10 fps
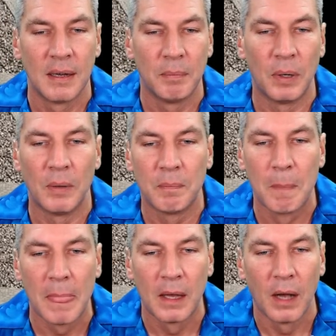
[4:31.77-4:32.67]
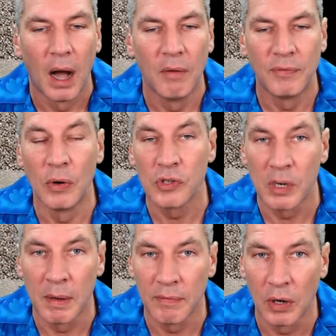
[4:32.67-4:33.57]
But
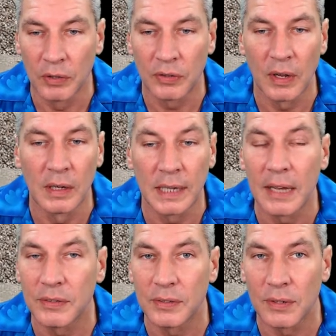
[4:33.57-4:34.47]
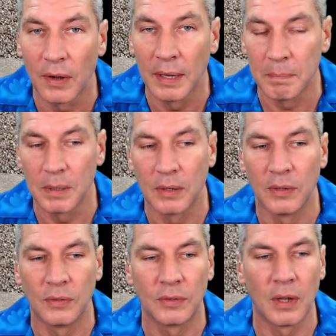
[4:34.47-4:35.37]
unfortunately, we've lost our guest tonight because